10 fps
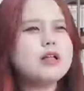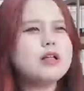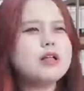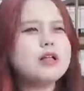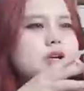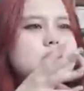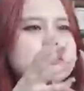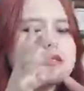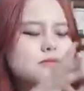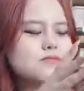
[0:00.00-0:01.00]
a
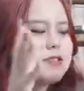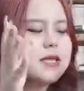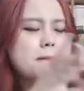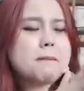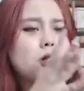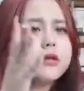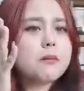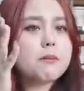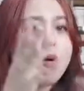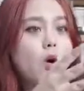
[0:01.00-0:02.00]
simply
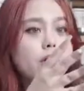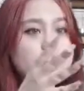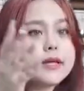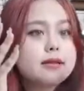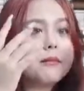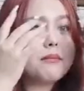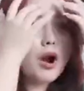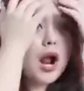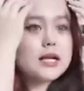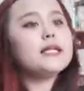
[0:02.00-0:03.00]
boiling the
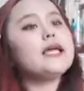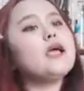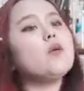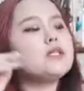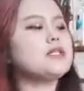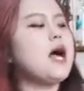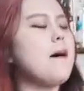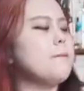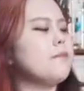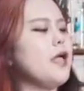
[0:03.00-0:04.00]
broccoli with
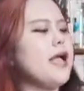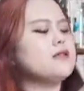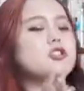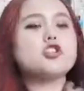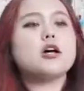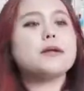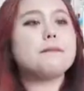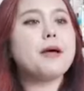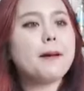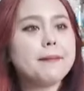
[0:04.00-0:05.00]
some and salt and
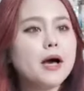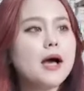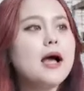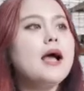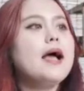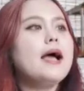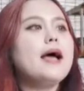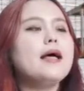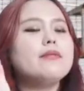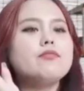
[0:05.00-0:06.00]
pepper
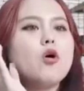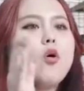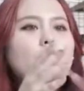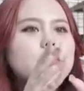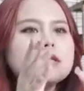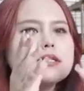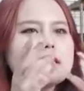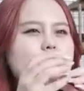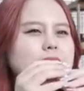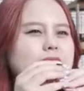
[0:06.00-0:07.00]
and or
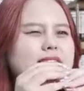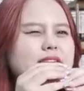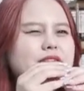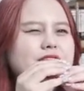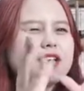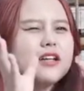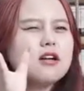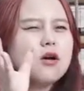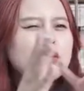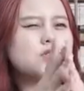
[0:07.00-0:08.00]
some I think
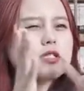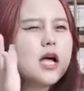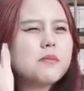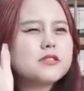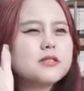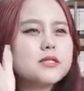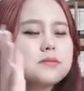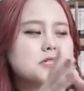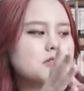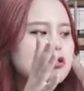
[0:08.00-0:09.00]
vinegar or some
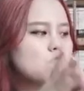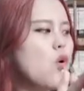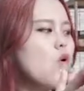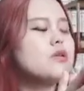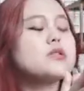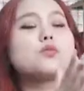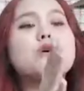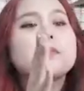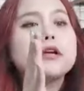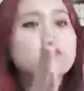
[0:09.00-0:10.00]
dipping sauce
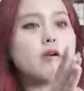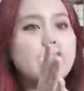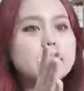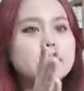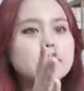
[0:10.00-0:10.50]
will be great